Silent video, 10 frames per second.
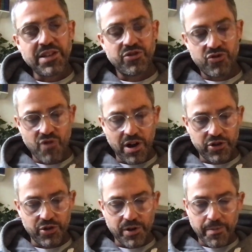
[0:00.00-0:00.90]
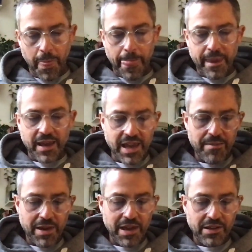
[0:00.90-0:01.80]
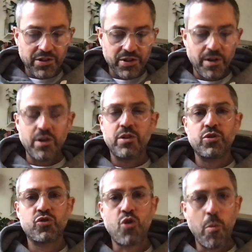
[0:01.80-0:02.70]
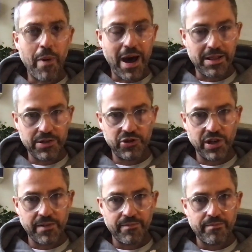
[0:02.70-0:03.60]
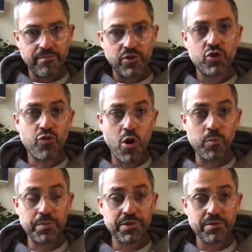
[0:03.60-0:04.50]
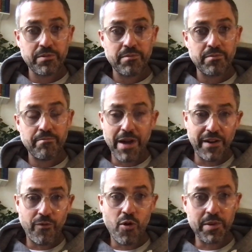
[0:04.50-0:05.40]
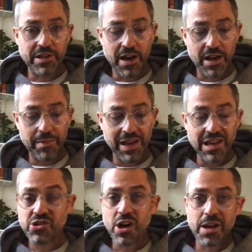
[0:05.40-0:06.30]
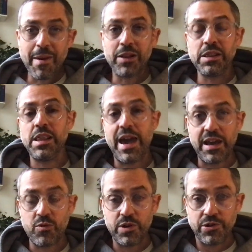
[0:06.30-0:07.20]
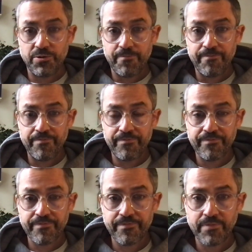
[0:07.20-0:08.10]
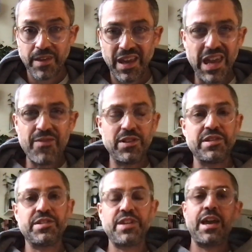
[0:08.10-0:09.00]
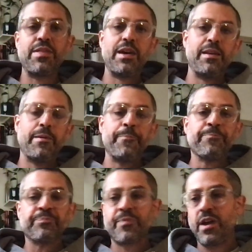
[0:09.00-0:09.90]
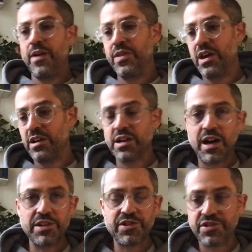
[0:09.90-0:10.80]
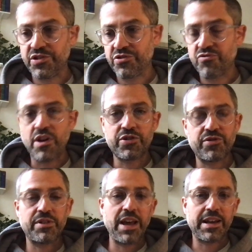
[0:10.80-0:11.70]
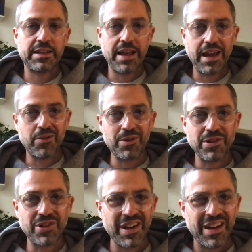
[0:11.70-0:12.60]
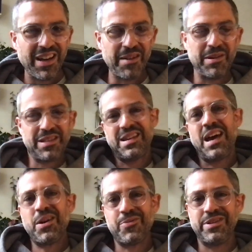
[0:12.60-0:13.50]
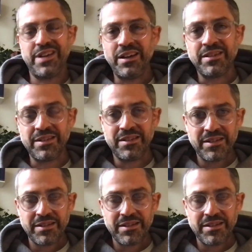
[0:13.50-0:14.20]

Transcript: structure, he means tropology, tropes, metaphor, metonymy. He's talking about language. Even to say that uh, the unconscious is structured like a language, I mean, it's kind of redundant